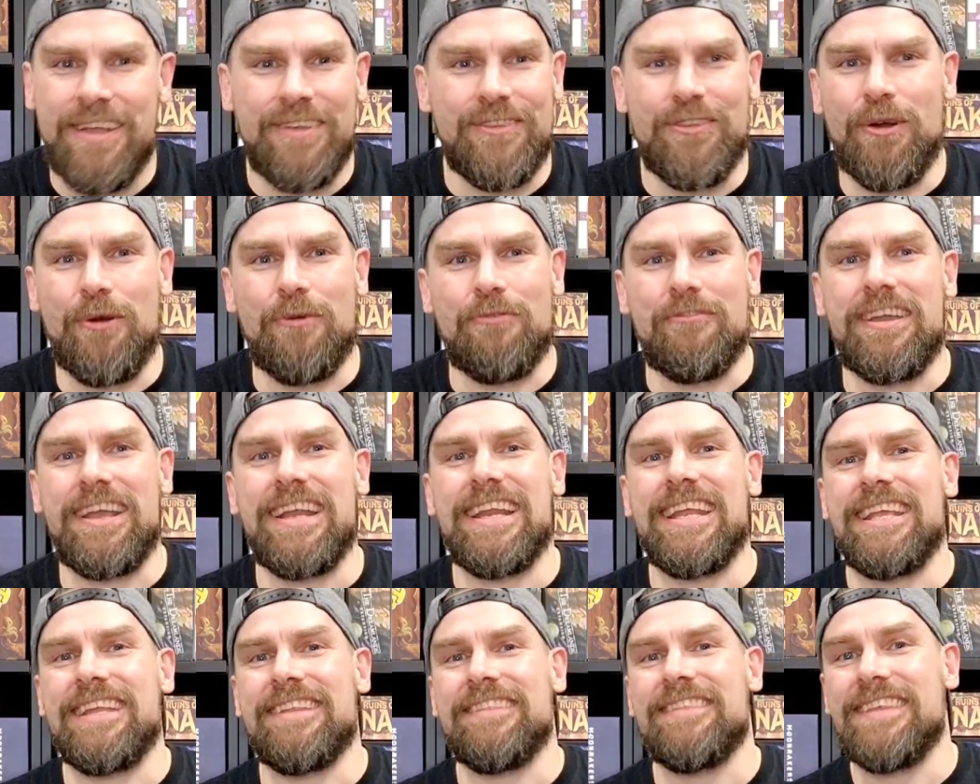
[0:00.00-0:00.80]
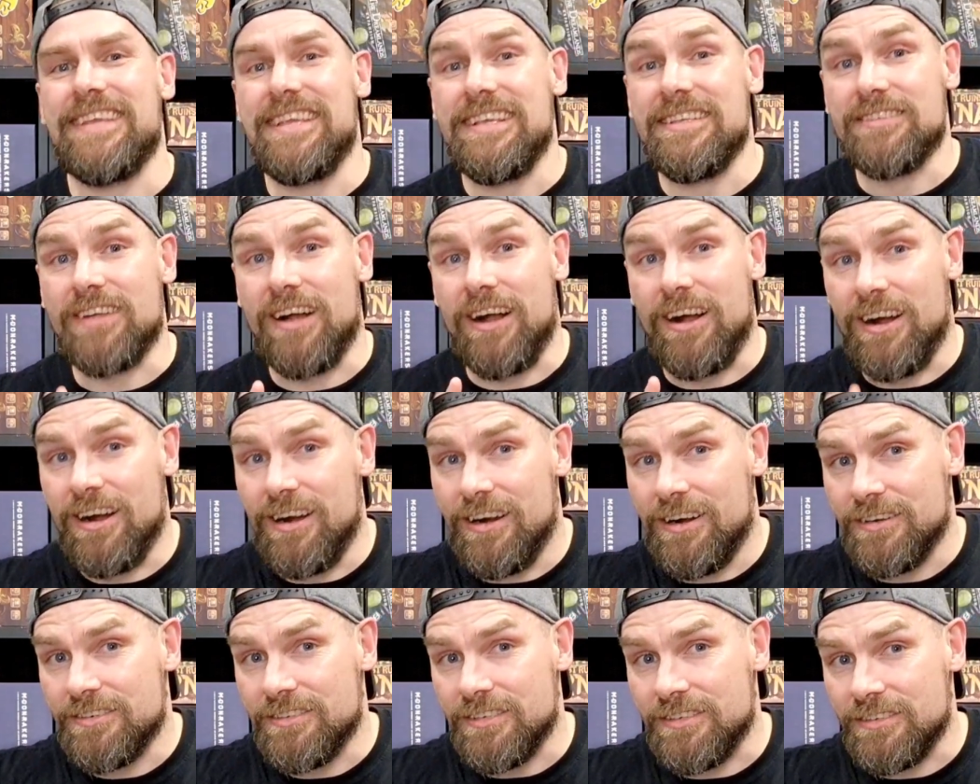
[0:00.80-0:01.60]
Not really, these are
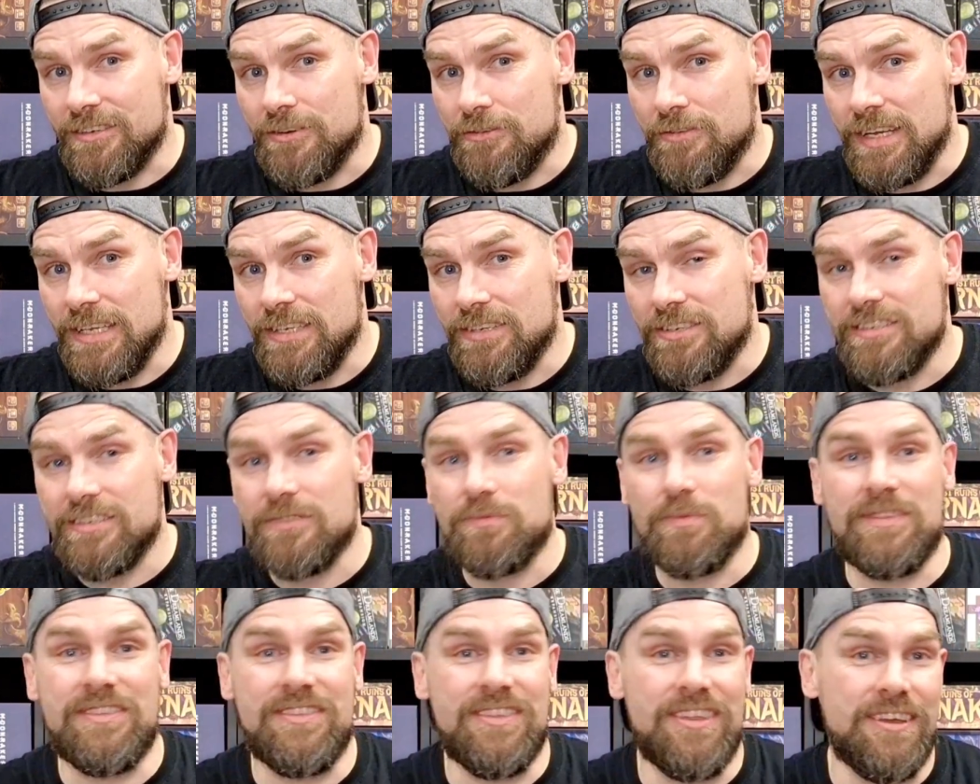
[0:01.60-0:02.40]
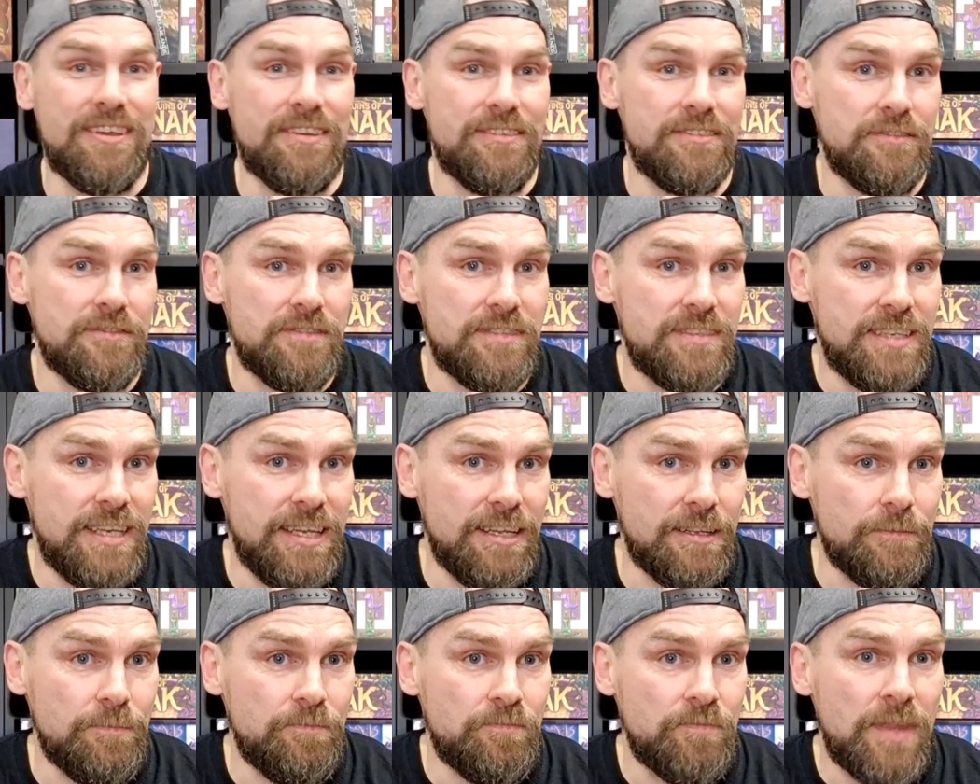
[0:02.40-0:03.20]
hardened creatures with nerves of
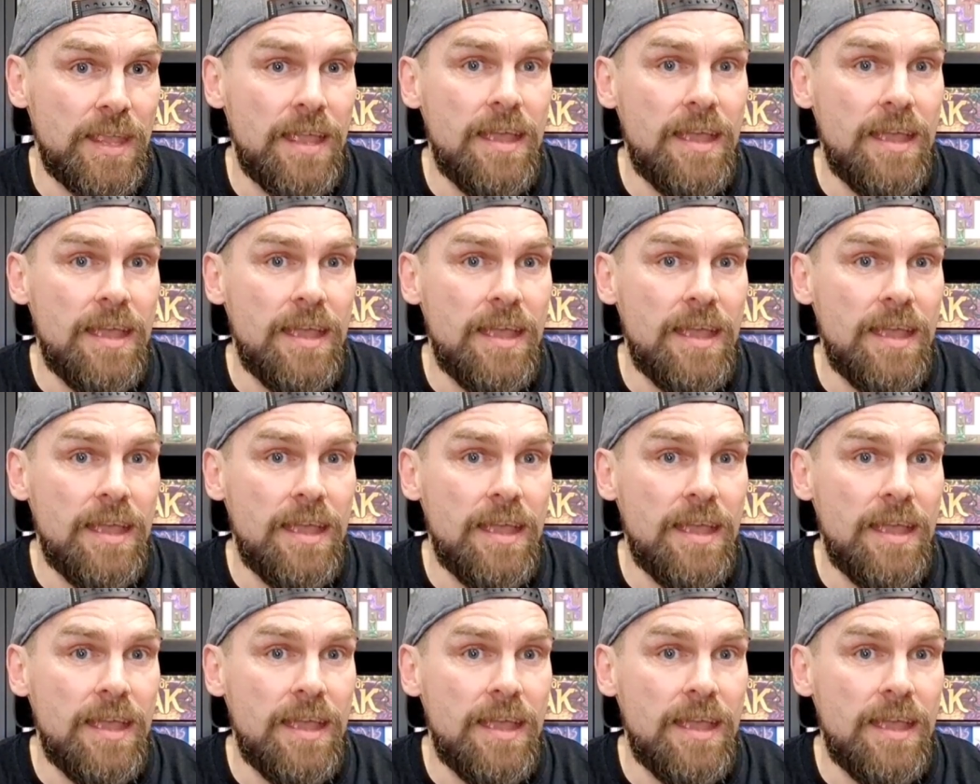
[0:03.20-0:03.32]
steel.